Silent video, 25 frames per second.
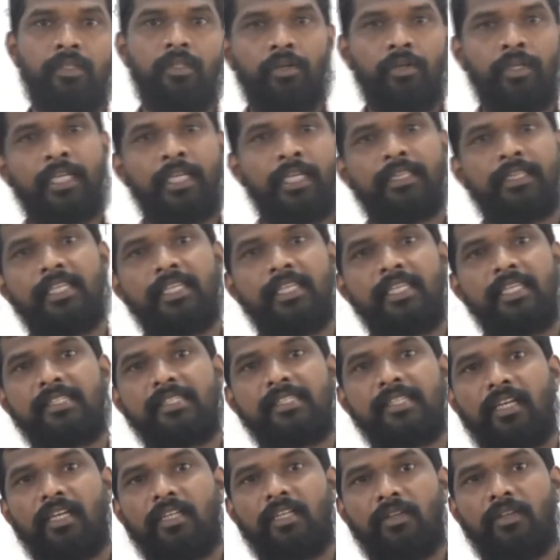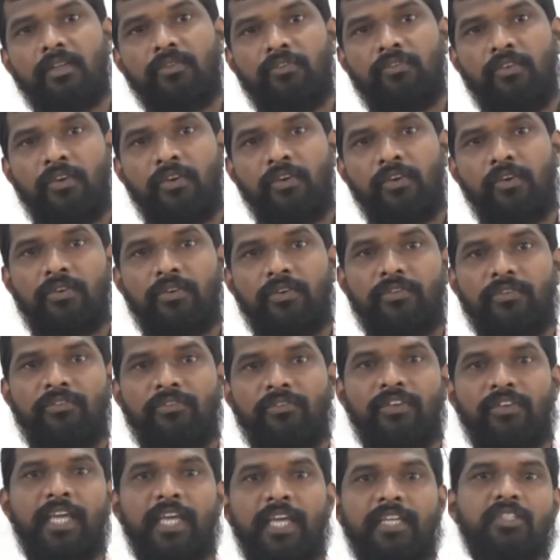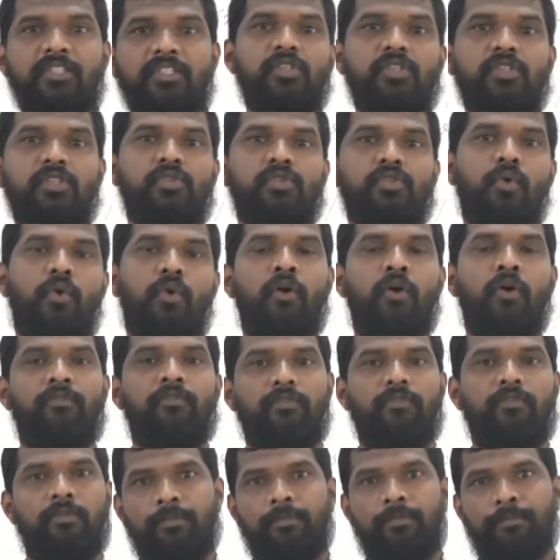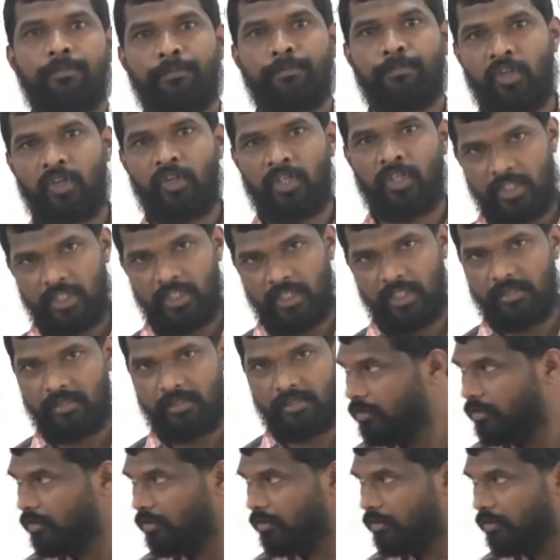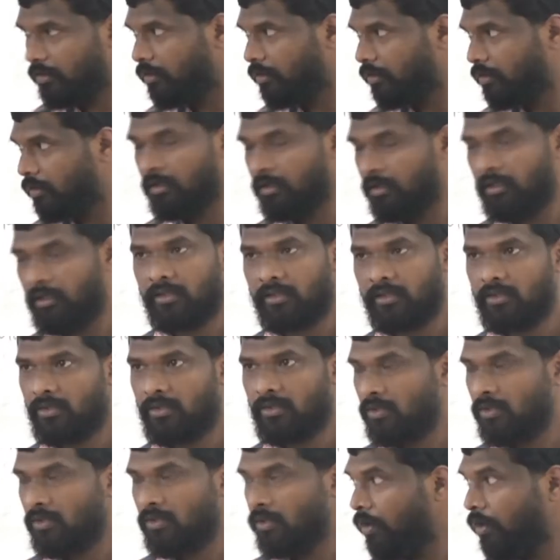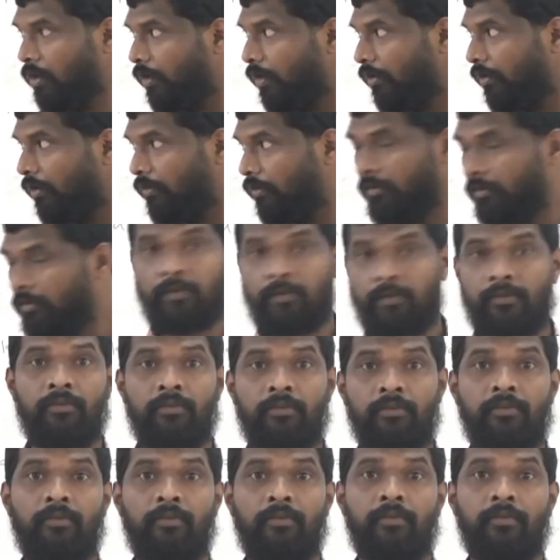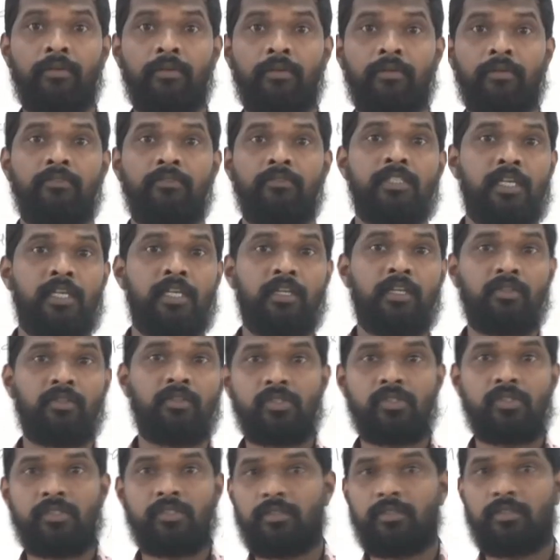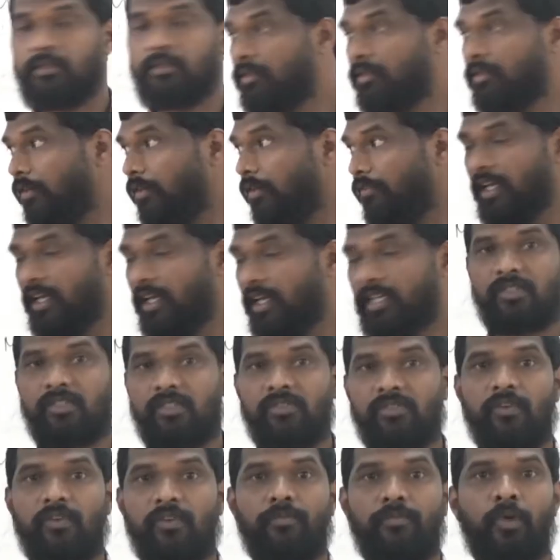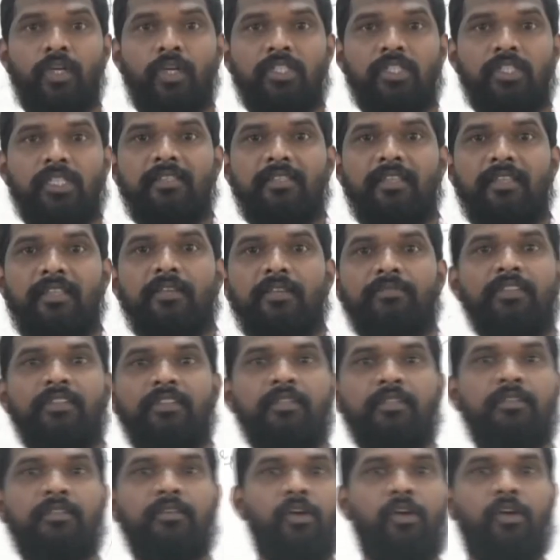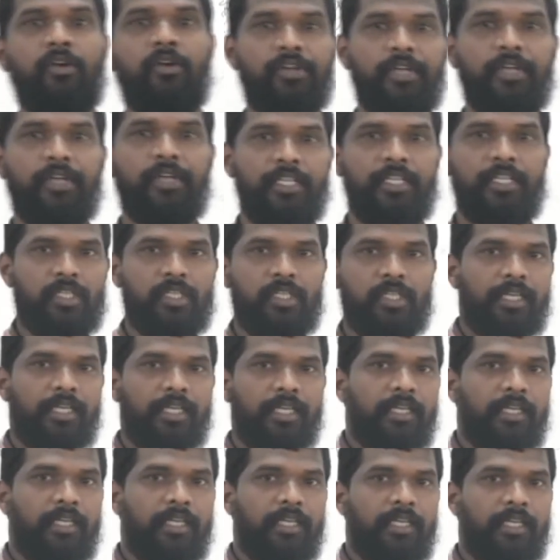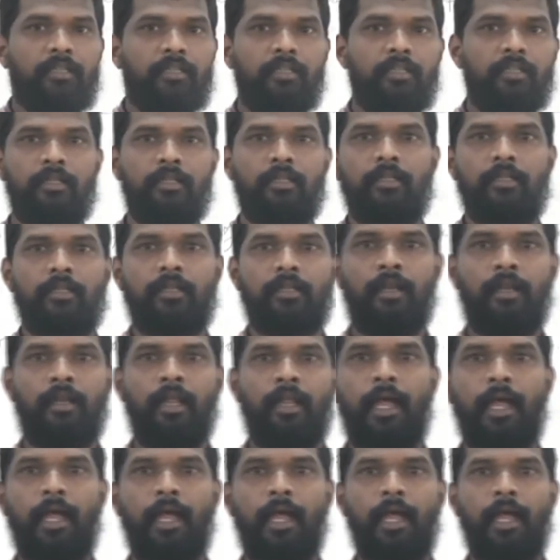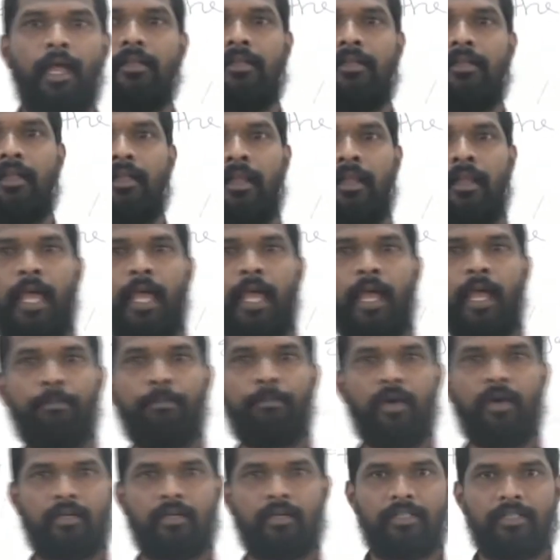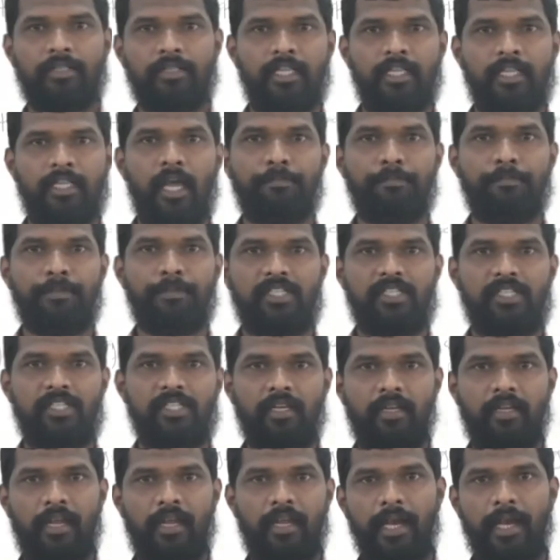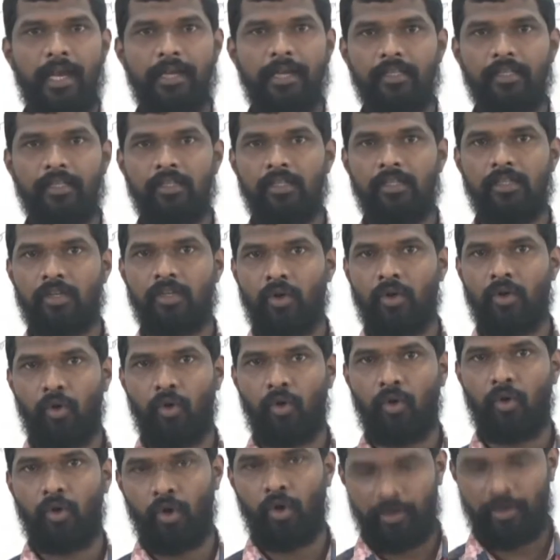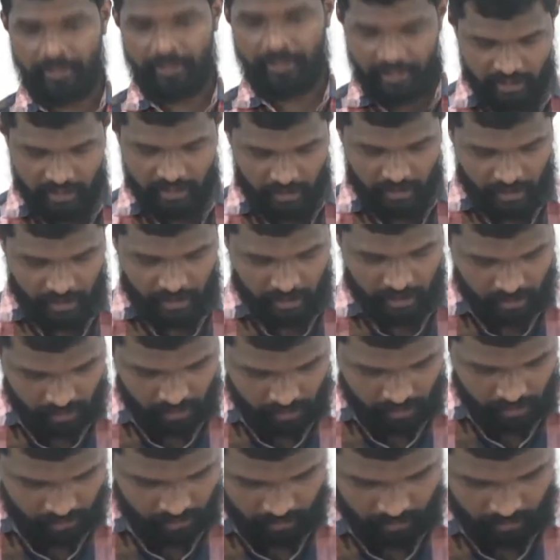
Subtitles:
These are the 4 factors of productions. So which are the factors of production that we already studied? Land, labor, capital and organizations.